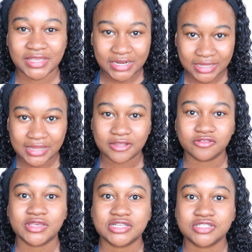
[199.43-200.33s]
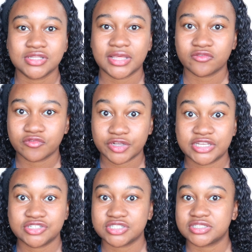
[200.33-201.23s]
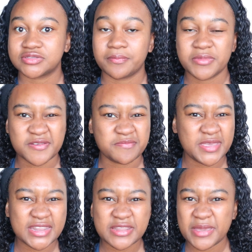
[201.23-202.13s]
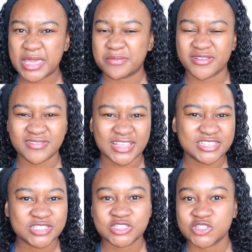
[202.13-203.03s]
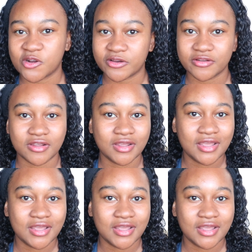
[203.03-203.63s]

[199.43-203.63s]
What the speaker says: and allowed me to like really just put pen to paper and like start